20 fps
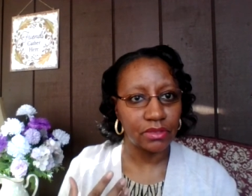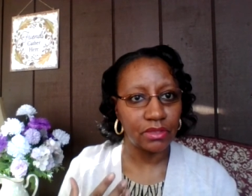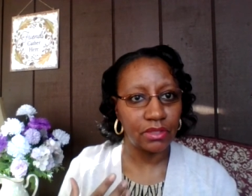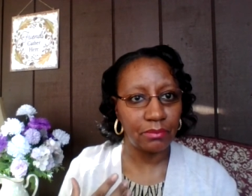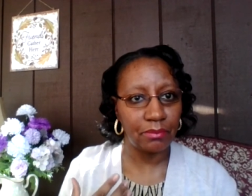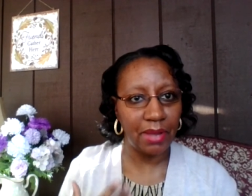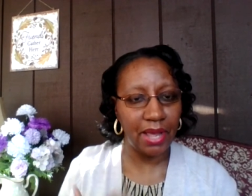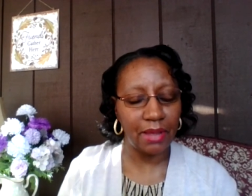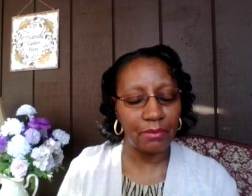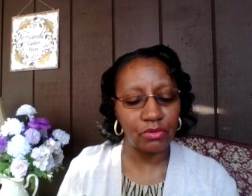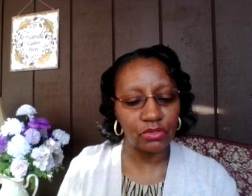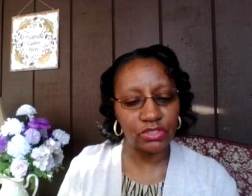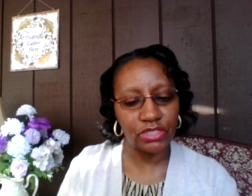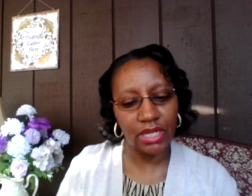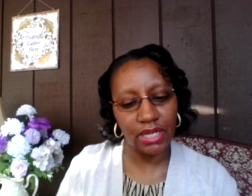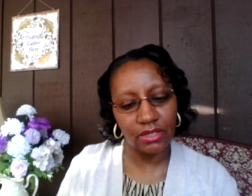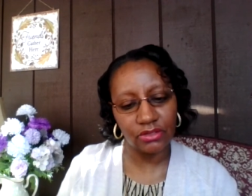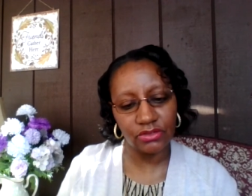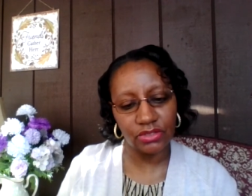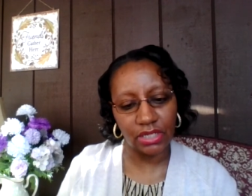the Bible
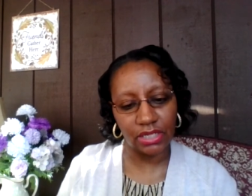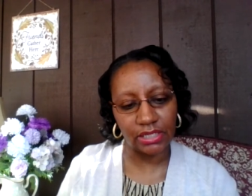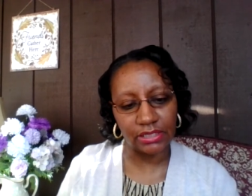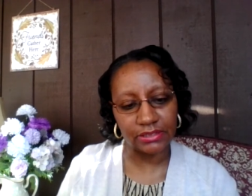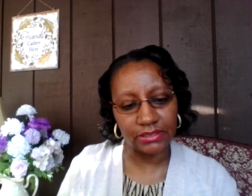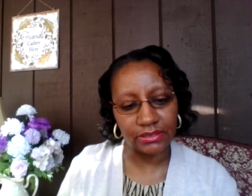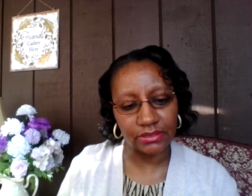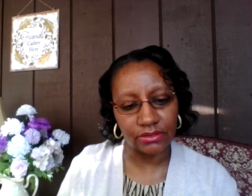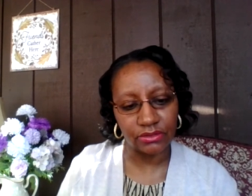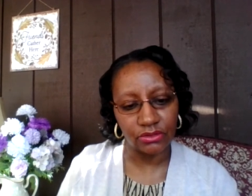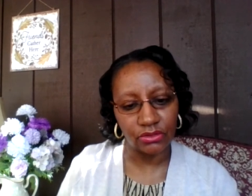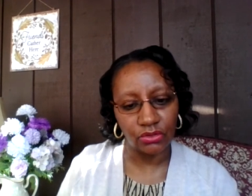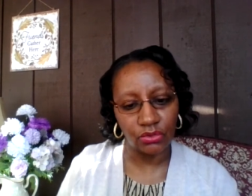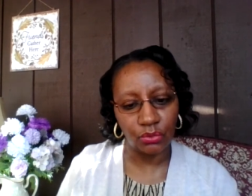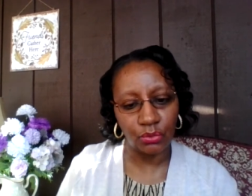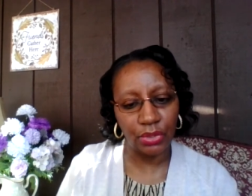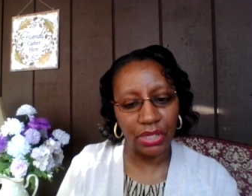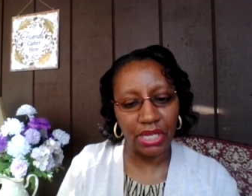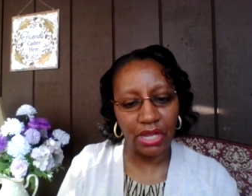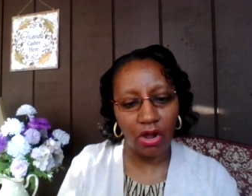tells us
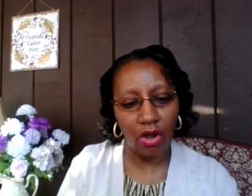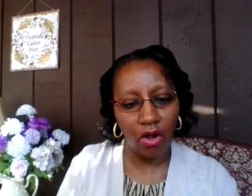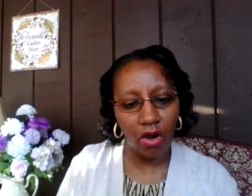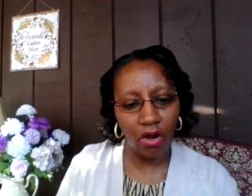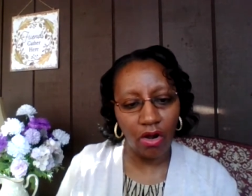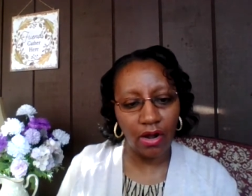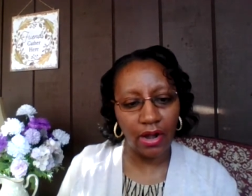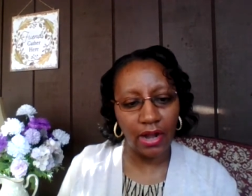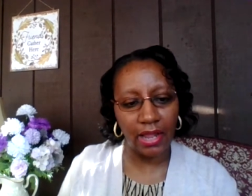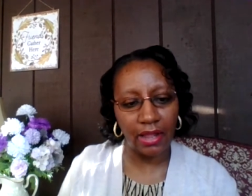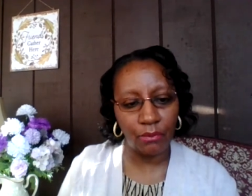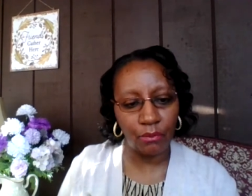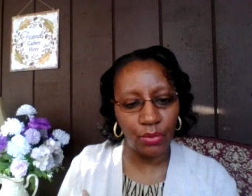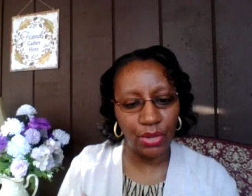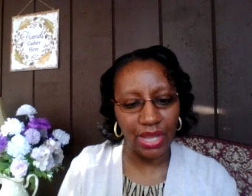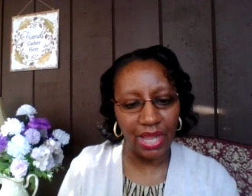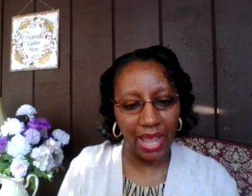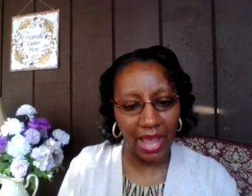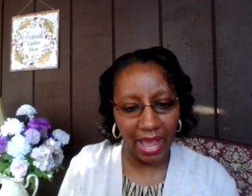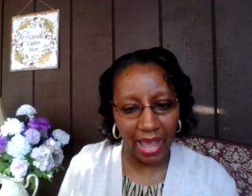we are, and
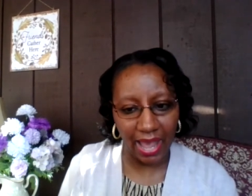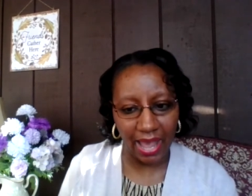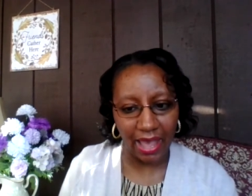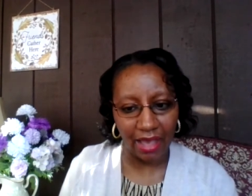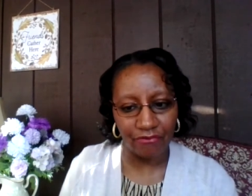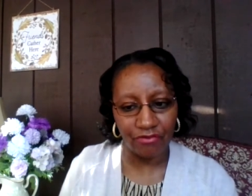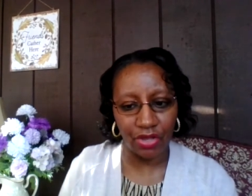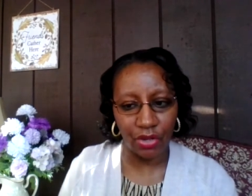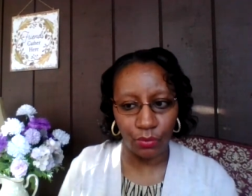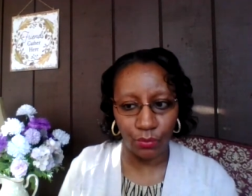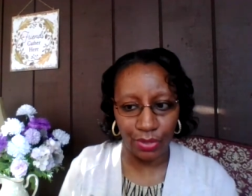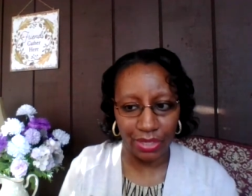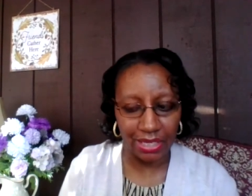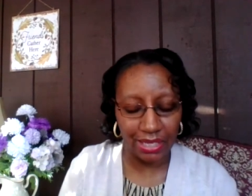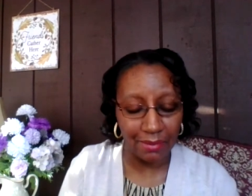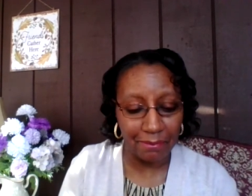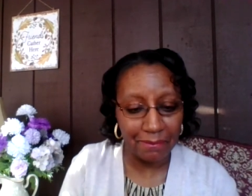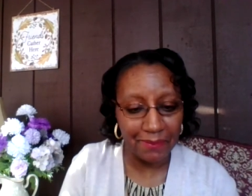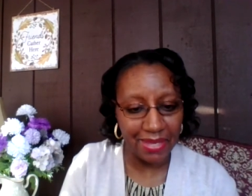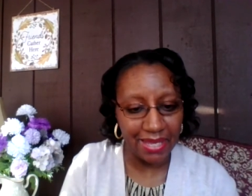we have, and we
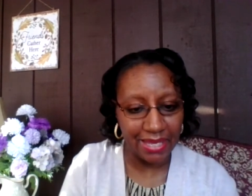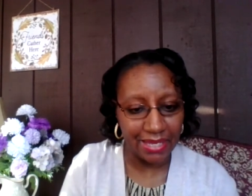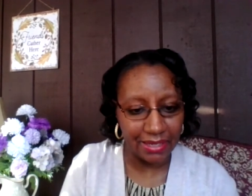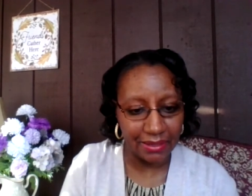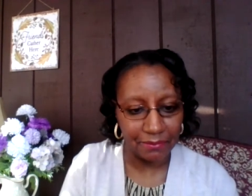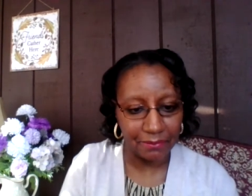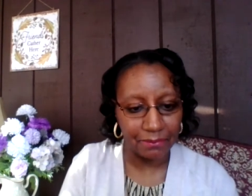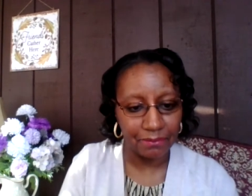can be